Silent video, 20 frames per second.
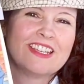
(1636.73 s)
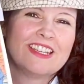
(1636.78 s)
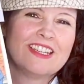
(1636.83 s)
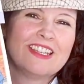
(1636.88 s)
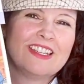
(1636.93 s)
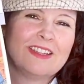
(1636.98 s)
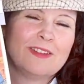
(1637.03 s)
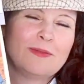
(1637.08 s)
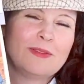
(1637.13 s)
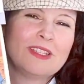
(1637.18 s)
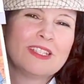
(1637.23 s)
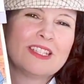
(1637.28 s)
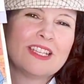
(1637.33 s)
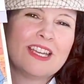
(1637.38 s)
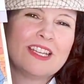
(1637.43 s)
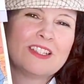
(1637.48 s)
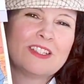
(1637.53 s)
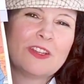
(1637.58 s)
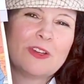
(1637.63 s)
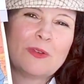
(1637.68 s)

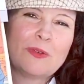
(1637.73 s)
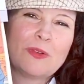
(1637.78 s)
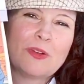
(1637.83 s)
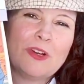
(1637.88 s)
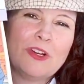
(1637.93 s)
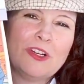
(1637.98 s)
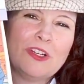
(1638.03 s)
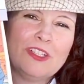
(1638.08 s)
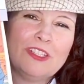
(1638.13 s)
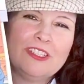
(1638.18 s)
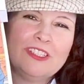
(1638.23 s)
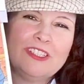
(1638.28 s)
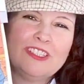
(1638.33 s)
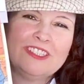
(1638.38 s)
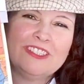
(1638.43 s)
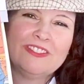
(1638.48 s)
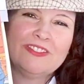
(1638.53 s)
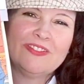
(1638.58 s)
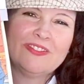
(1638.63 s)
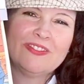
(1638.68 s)
Inside Toad
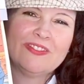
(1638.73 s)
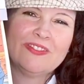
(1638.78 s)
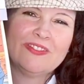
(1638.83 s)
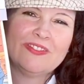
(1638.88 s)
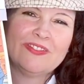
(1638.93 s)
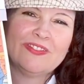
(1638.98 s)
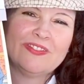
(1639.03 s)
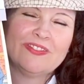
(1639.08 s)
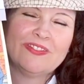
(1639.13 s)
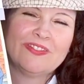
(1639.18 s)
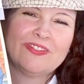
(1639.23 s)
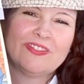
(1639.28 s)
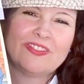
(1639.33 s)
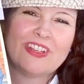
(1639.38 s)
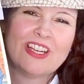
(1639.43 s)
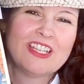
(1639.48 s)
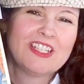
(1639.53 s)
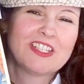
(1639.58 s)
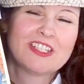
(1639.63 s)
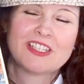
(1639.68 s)
Hall.
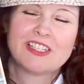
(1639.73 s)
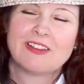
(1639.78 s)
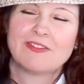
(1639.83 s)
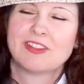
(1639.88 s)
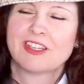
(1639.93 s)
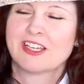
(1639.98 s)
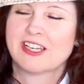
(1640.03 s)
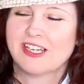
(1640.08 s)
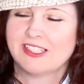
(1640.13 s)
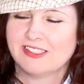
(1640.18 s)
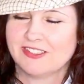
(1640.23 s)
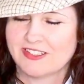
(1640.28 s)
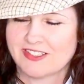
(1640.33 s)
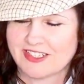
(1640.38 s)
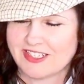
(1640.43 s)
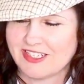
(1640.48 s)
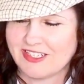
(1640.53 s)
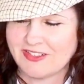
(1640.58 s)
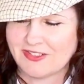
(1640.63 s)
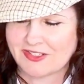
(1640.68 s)
I just love the
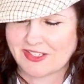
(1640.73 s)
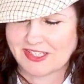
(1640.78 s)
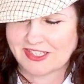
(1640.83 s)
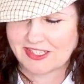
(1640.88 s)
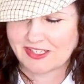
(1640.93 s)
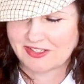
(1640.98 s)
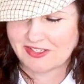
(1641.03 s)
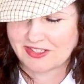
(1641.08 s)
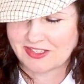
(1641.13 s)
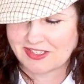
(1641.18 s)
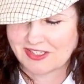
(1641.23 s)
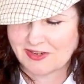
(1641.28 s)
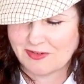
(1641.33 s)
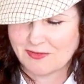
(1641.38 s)
colors he uses. They're so